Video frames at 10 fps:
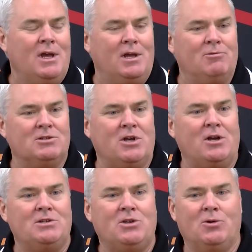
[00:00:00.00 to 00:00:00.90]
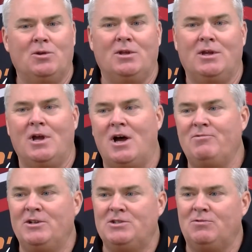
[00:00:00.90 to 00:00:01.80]
He was also the
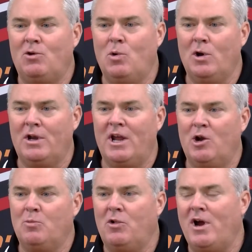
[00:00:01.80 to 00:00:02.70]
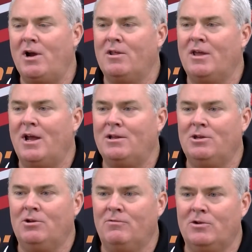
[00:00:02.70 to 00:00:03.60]
offensive coordinator prior to that at the
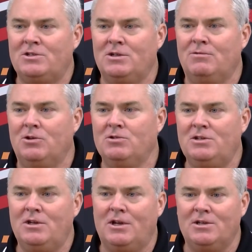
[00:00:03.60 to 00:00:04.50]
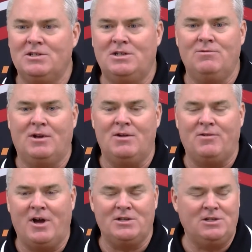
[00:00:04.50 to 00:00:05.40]
University of Houston and at Stephen F.
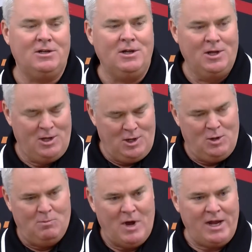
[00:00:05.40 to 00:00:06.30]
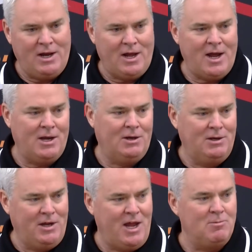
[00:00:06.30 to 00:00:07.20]
Austin. Mike and I
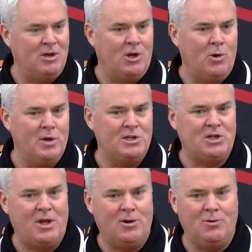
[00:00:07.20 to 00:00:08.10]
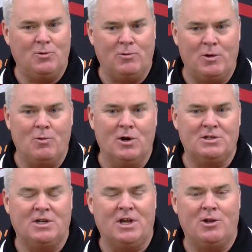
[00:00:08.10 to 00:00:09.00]
came to know each other when we worked
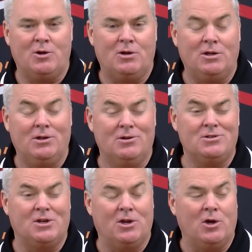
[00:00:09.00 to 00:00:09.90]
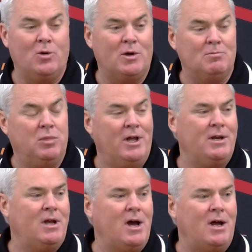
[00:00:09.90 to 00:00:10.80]
together years ago at
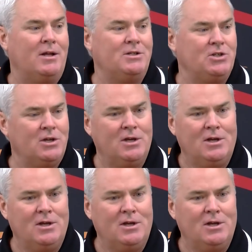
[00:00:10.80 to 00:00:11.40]
Blinn College,